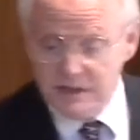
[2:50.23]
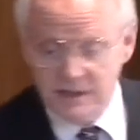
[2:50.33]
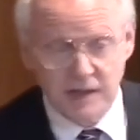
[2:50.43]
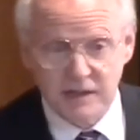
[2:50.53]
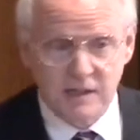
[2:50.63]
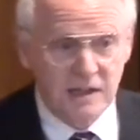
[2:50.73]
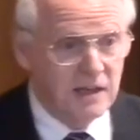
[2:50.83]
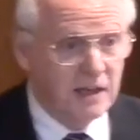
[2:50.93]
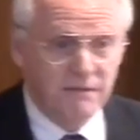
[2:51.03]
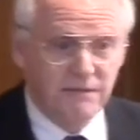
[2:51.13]
that
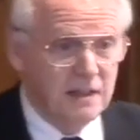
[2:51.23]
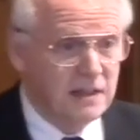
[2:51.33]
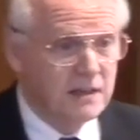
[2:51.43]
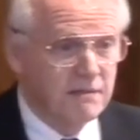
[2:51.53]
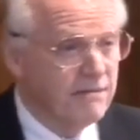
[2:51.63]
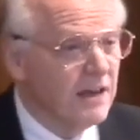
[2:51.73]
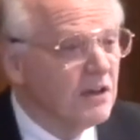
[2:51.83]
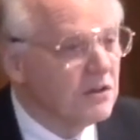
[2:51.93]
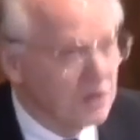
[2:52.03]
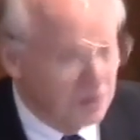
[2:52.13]
sinking feeling of
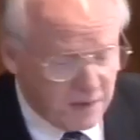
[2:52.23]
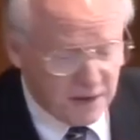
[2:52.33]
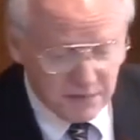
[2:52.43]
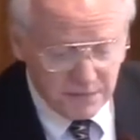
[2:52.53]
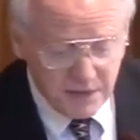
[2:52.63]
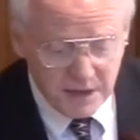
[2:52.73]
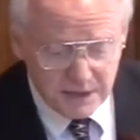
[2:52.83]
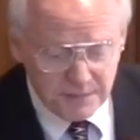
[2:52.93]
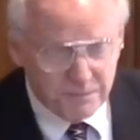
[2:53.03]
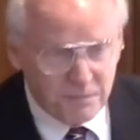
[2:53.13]
failure and defeat.